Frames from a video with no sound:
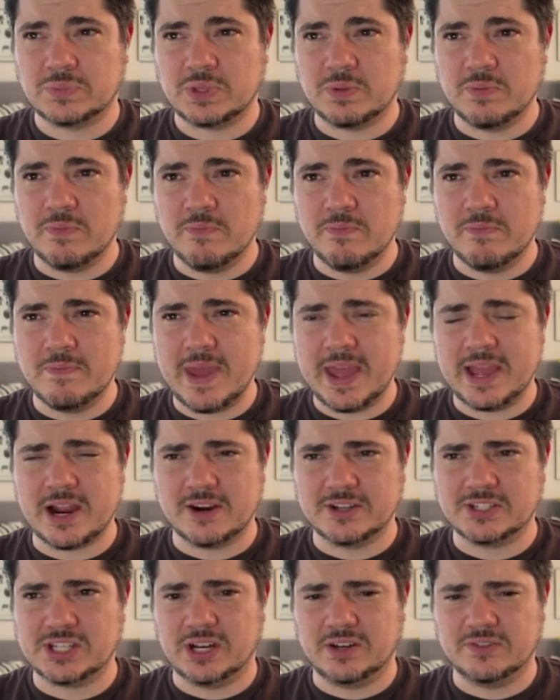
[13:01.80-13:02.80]
make
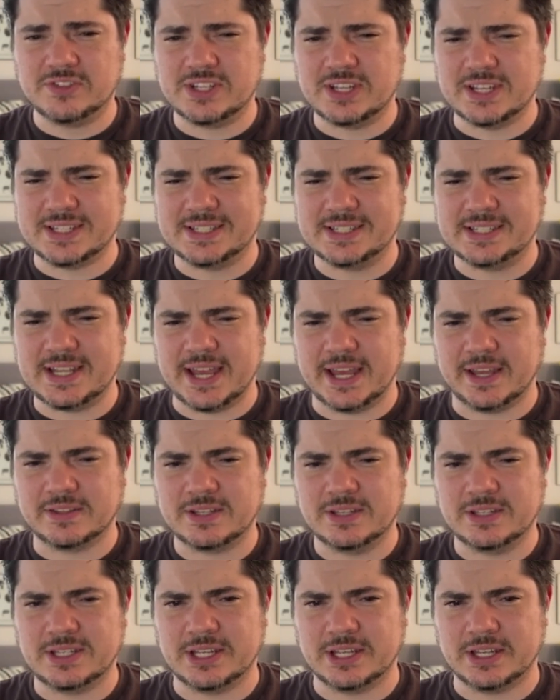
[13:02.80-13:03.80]
ourselves
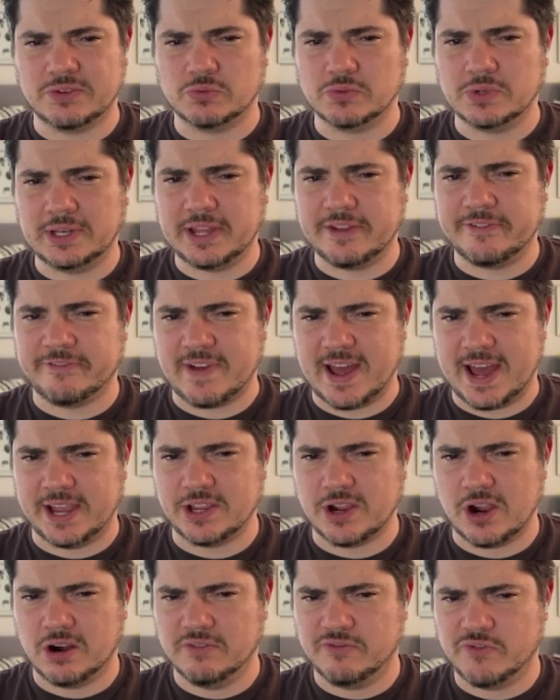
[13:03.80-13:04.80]
distinct, to really find
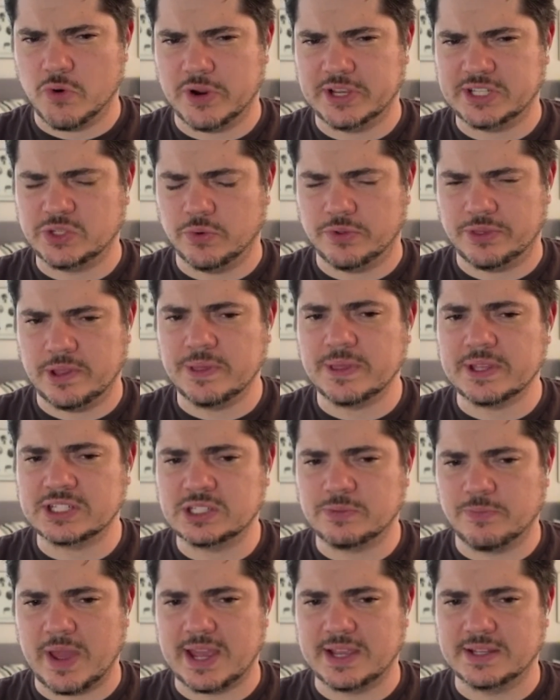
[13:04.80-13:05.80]
our voice within the
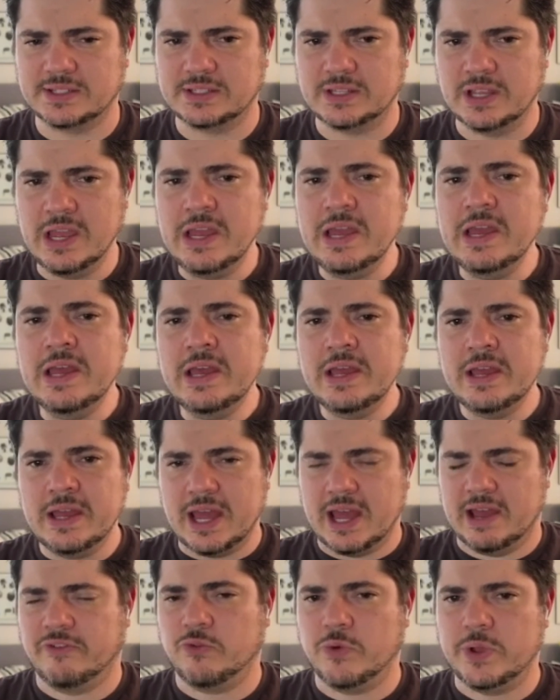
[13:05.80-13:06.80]
space.
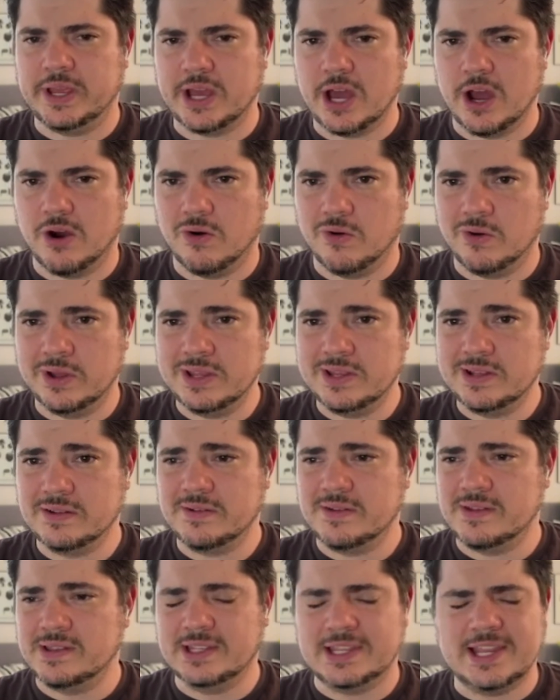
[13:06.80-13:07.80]
If we go
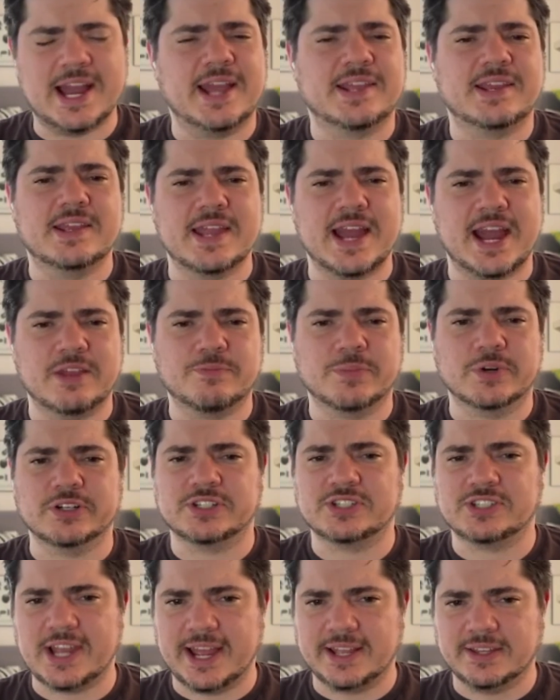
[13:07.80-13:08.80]

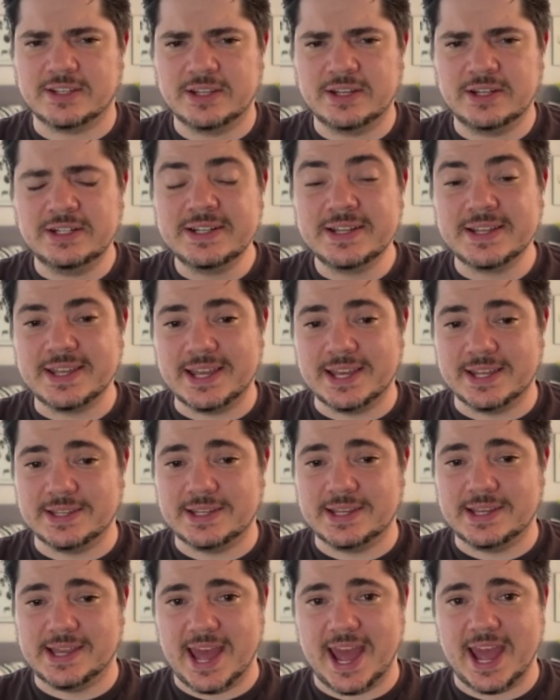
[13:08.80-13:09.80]
99%
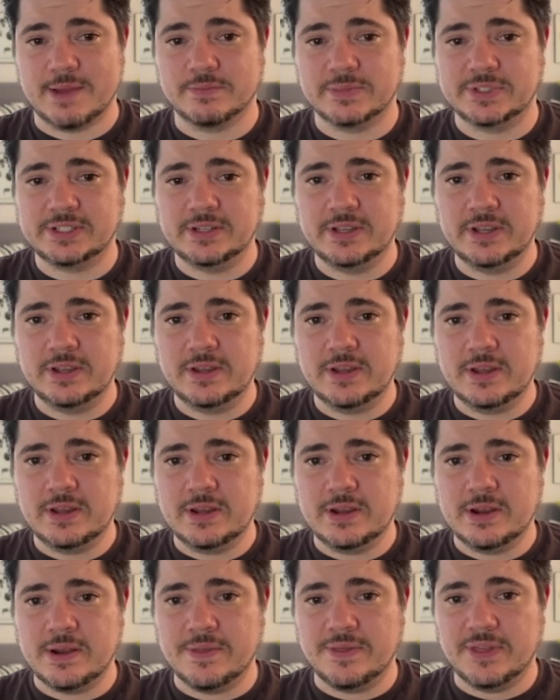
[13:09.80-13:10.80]
indie games,
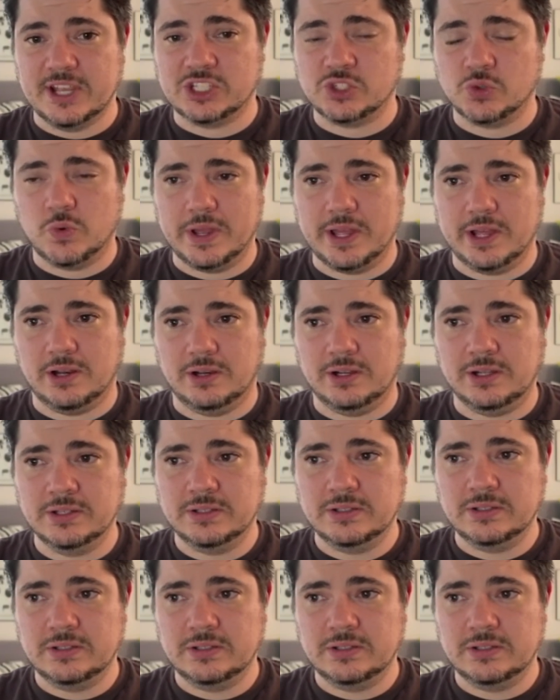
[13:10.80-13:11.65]
this will,